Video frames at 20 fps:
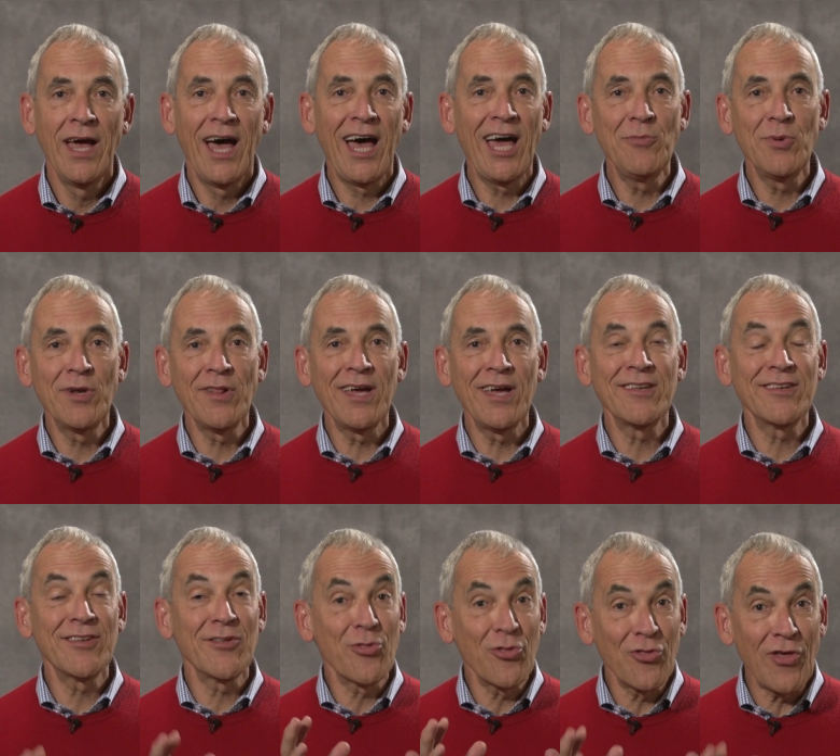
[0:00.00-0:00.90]
I would
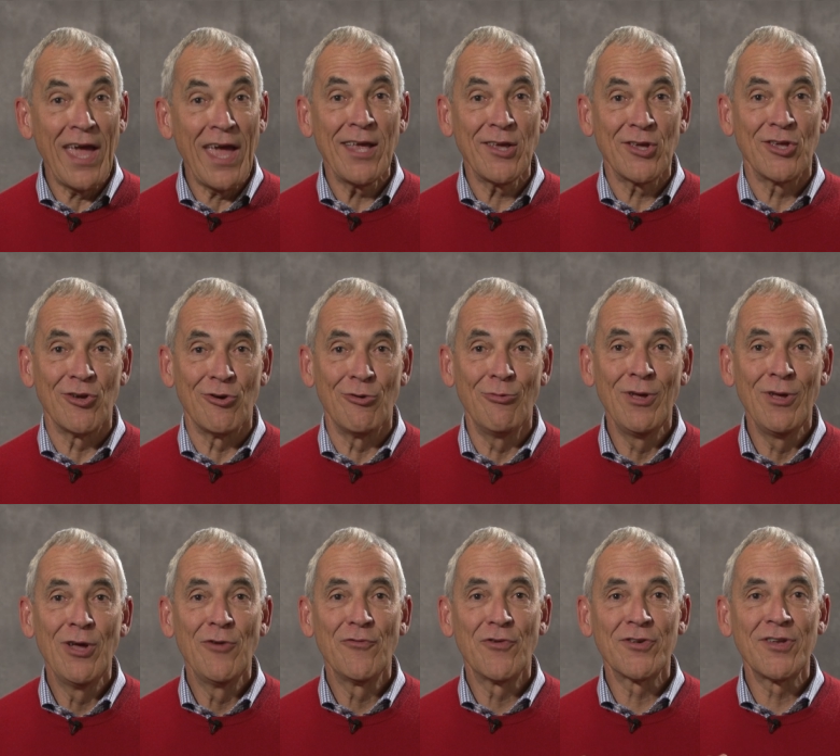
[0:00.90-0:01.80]
like to thank you
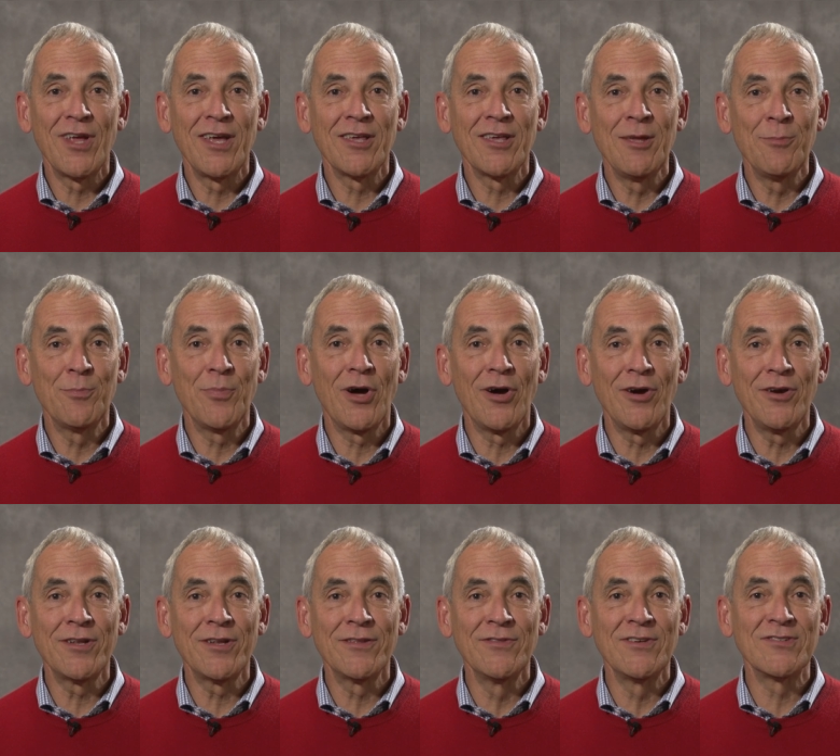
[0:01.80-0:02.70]
for taking
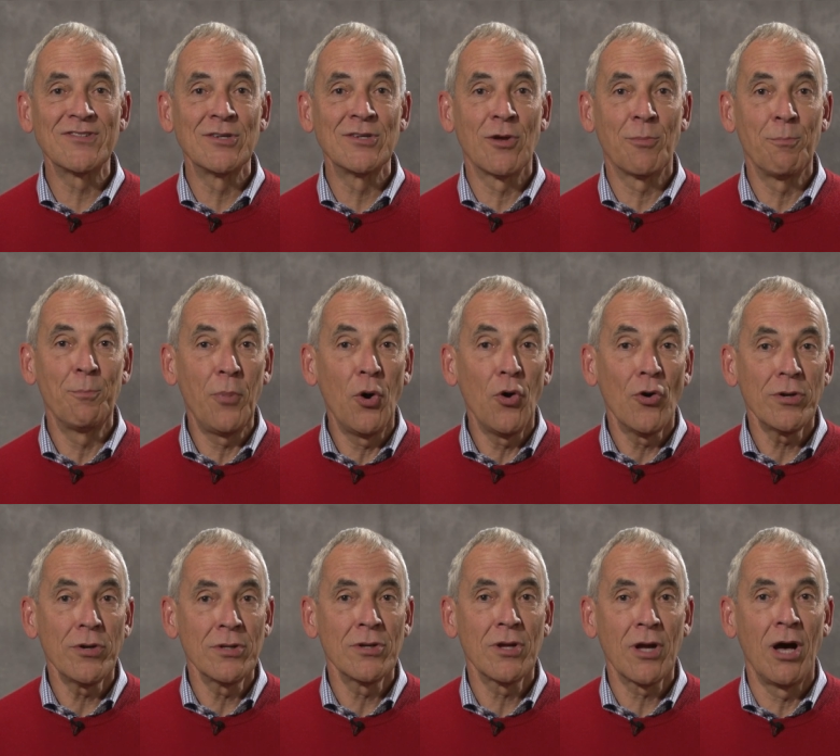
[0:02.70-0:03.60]
part in this
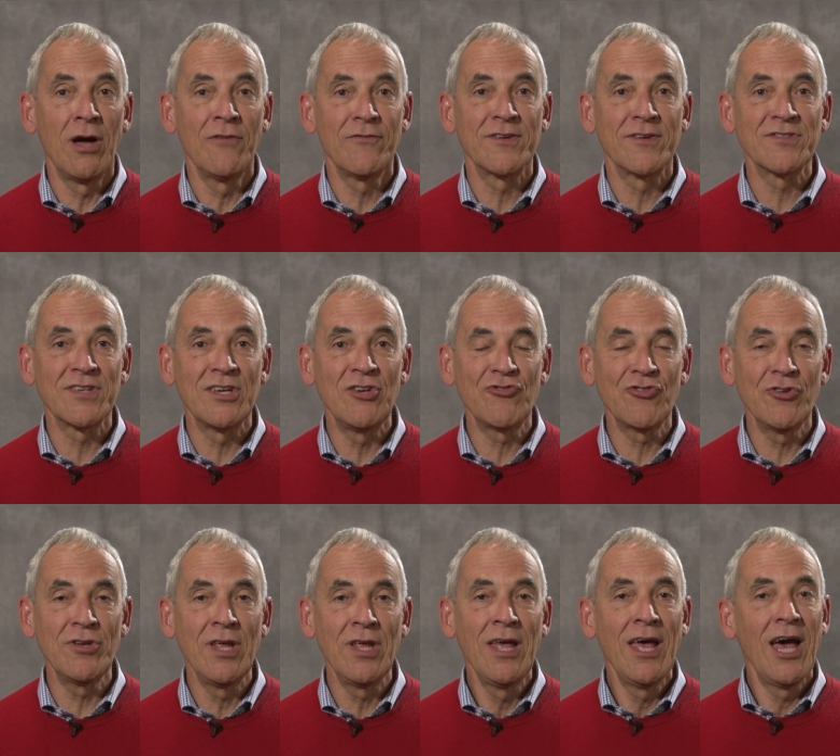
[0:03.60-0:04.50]
important
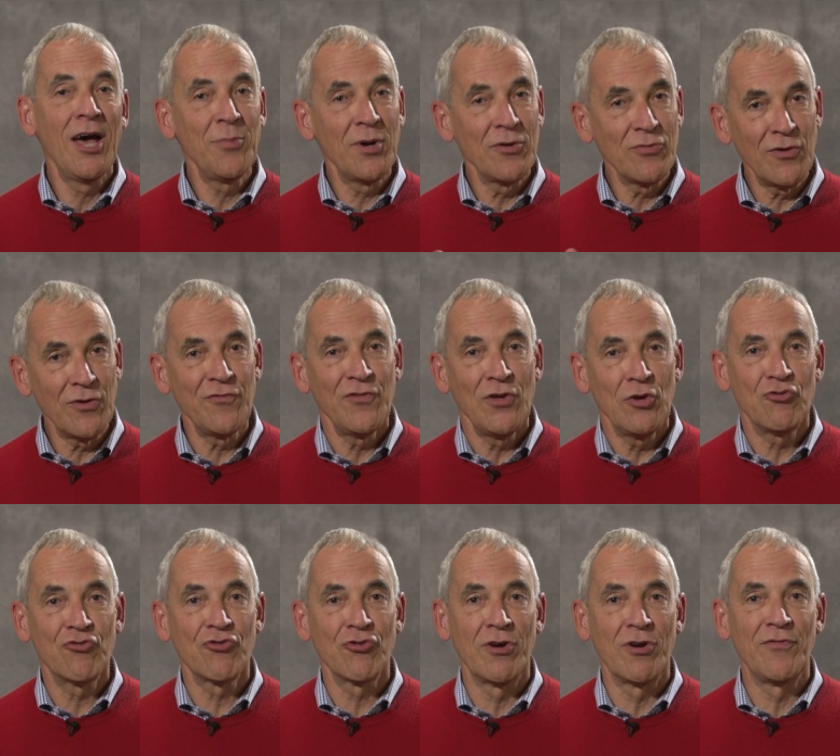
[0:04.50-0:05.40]
conversation about the
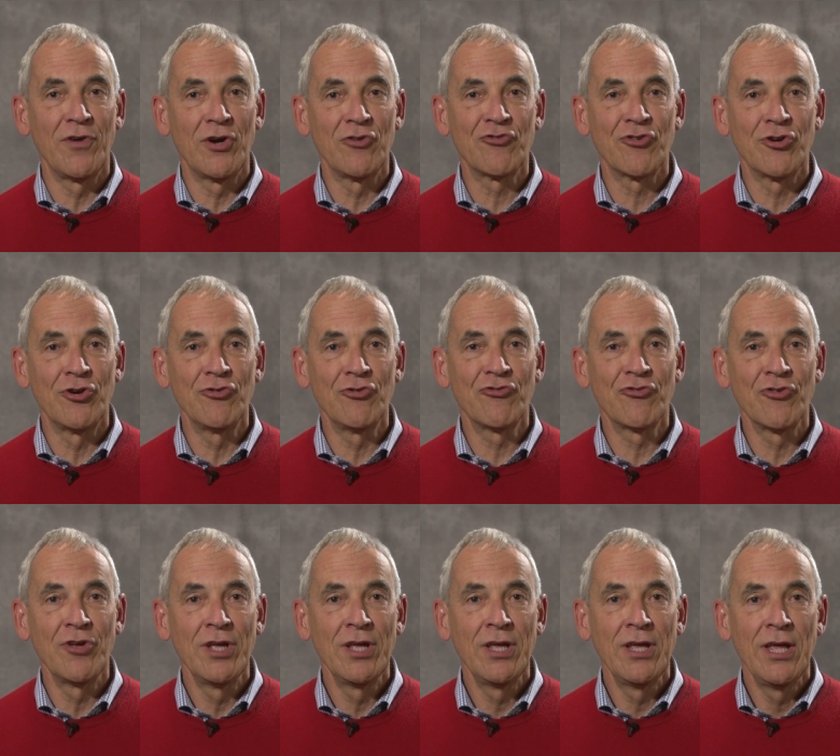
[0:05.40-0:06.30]
future of our
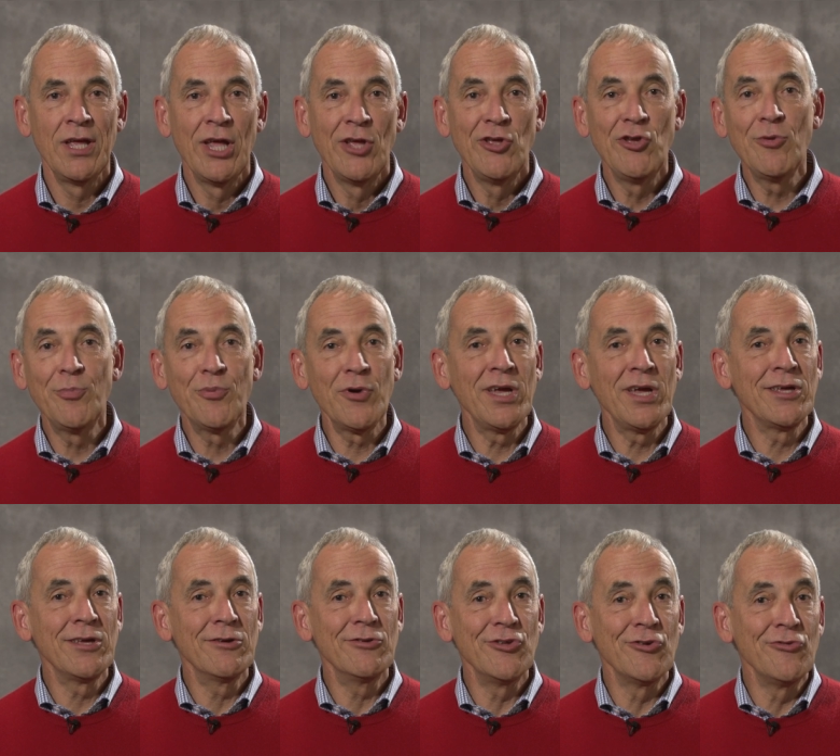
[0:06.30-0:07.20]
church. You
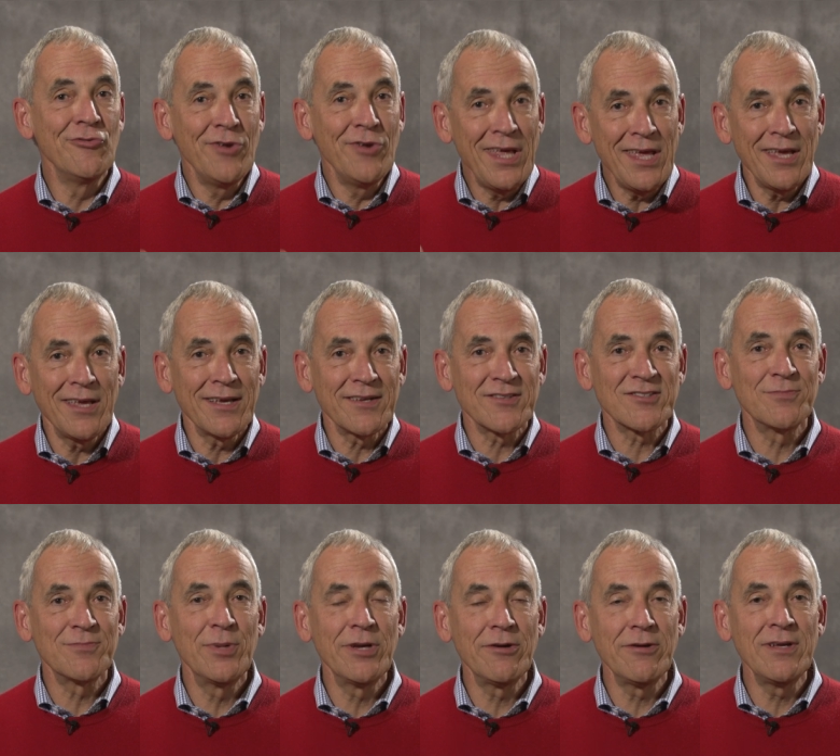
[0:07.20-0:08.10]
bring unique
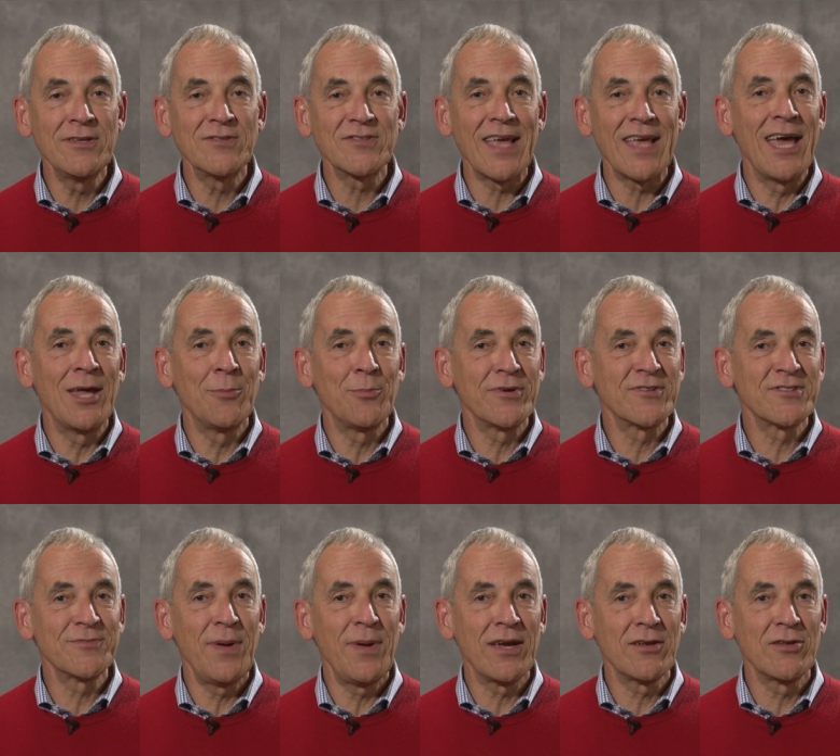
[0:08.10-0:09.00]
experience and
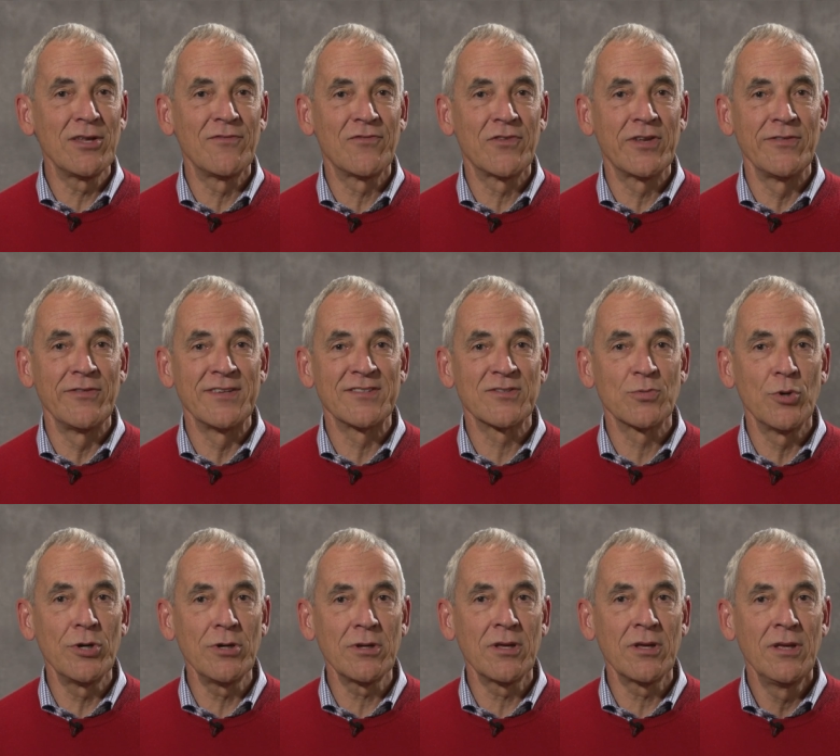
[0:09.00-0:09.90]
perspective to this
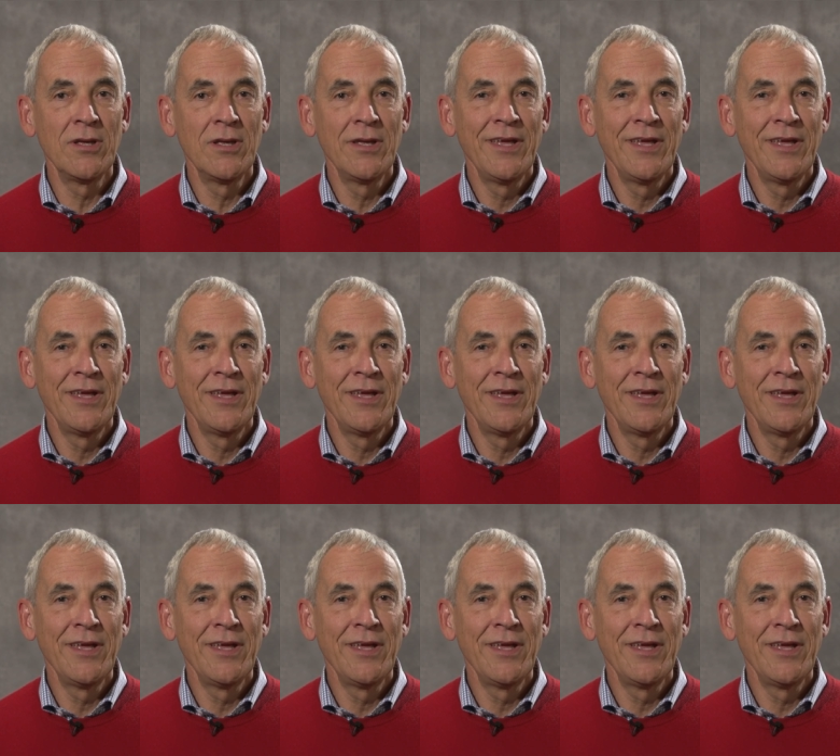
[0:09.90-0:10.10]
work,